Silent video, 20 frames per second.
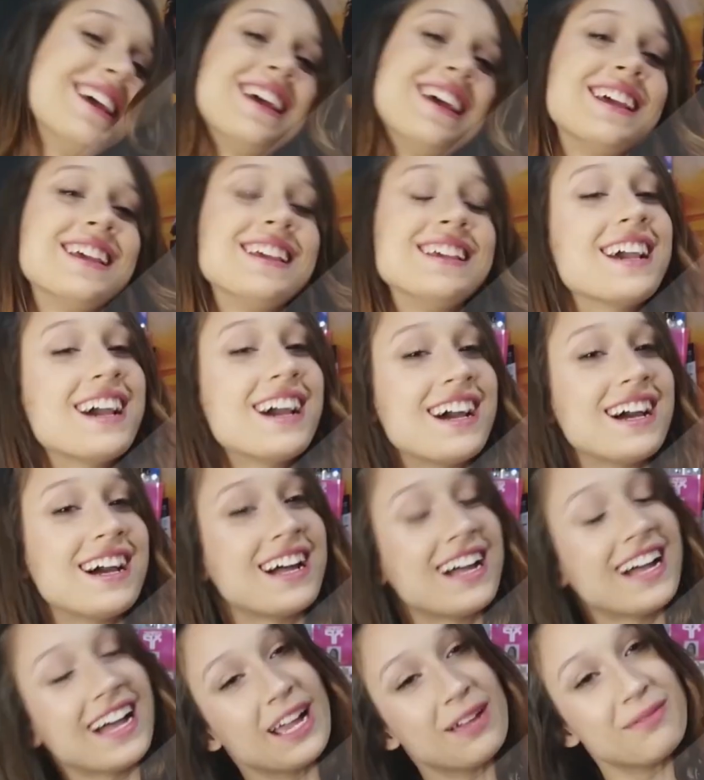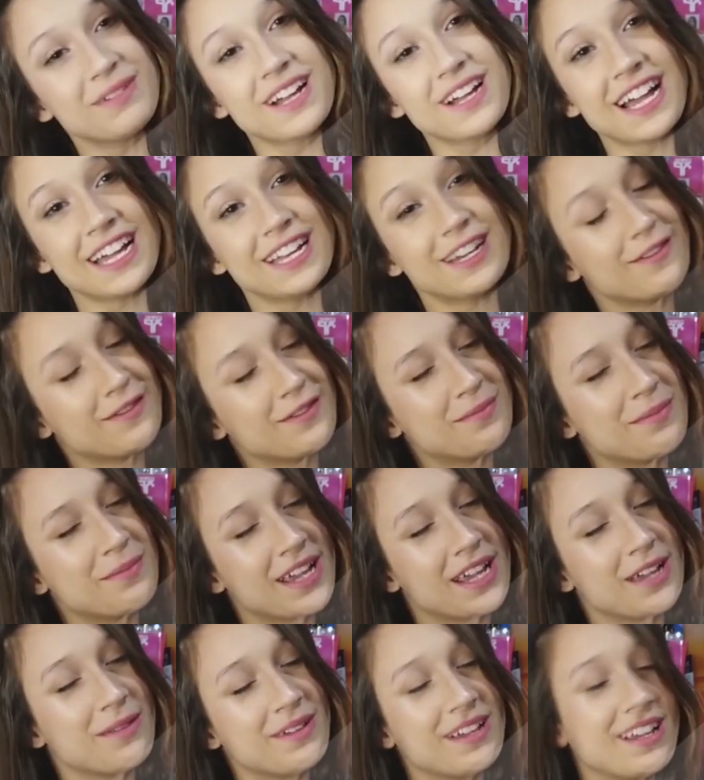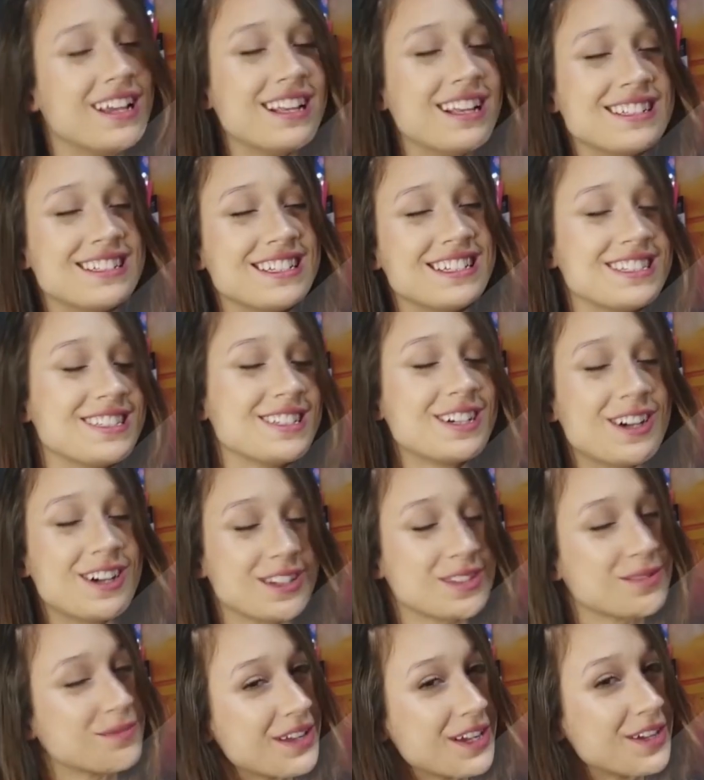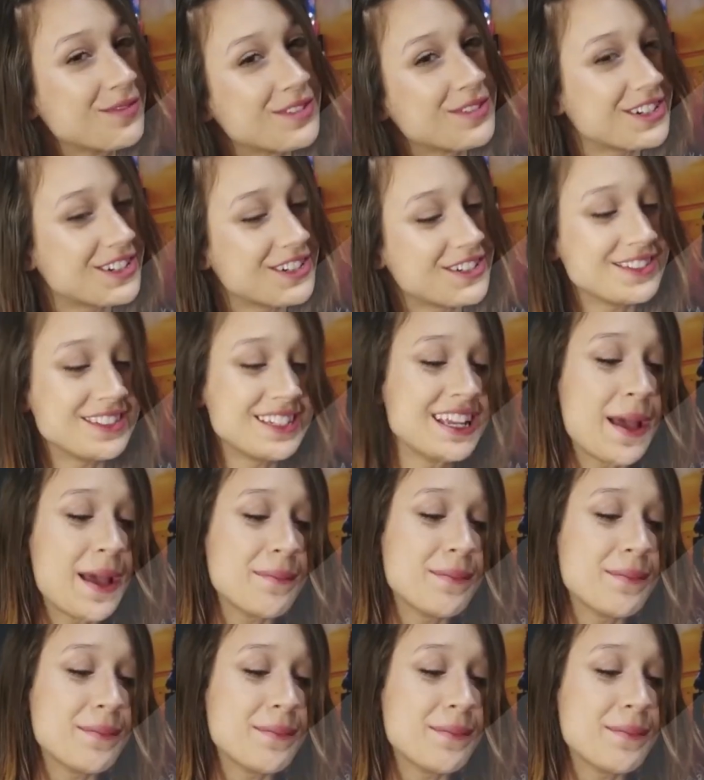Yeah, I'm kind of a baby in this cosplay world,